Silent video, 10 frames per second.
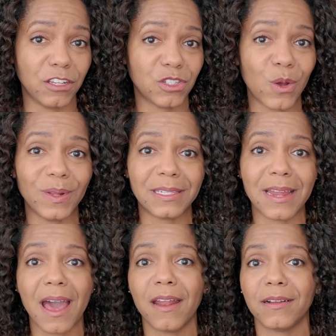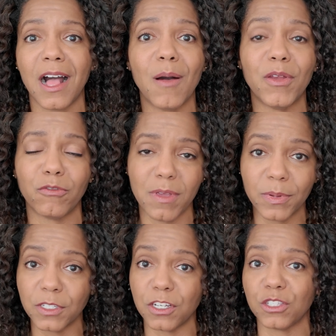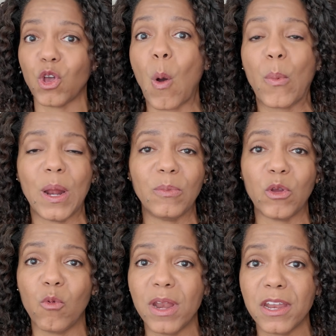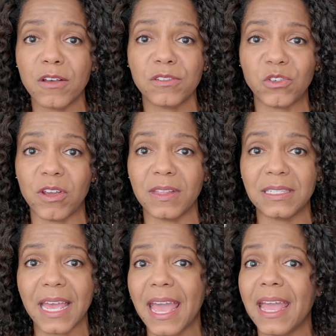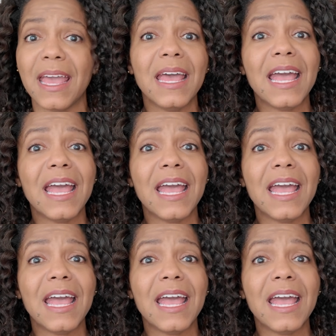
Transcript: So it's not uncommon for people to just open up their windows during the day